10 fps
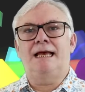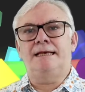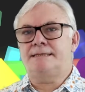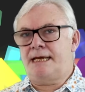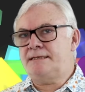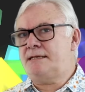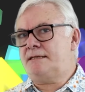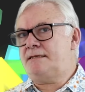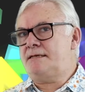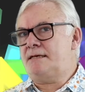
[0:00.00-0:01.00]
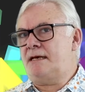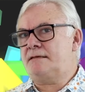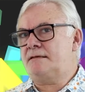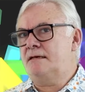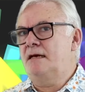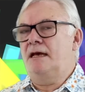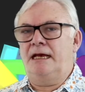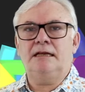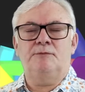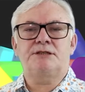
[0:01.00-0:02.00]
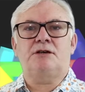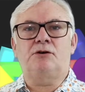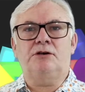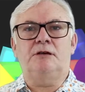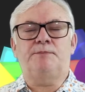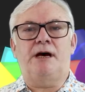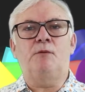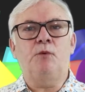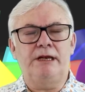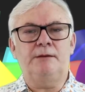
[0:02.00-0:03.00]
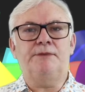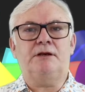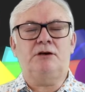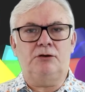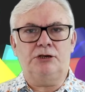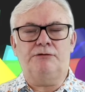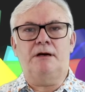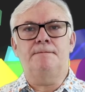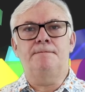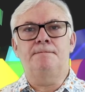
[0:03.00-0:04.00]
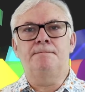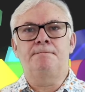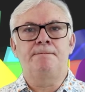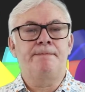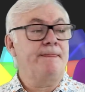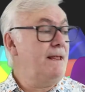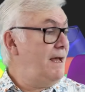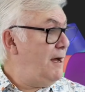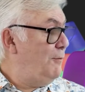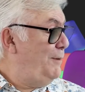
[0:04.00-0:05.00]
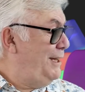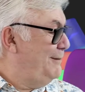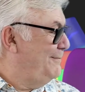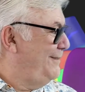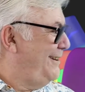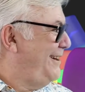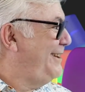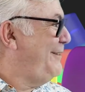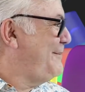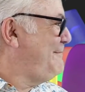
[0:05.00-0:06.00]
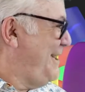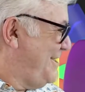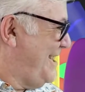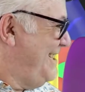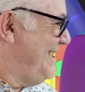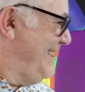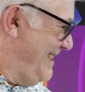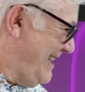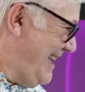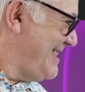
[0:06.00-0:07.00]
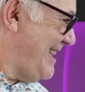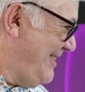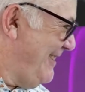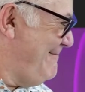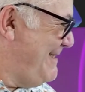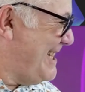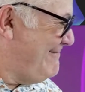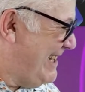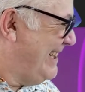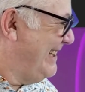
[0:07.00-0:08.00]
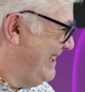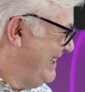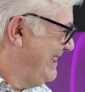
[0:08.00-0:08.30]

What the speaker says: In 1066, England was conquered by William the Conqueror. Oh, William, I love the PJs. J'adore les pyjamas.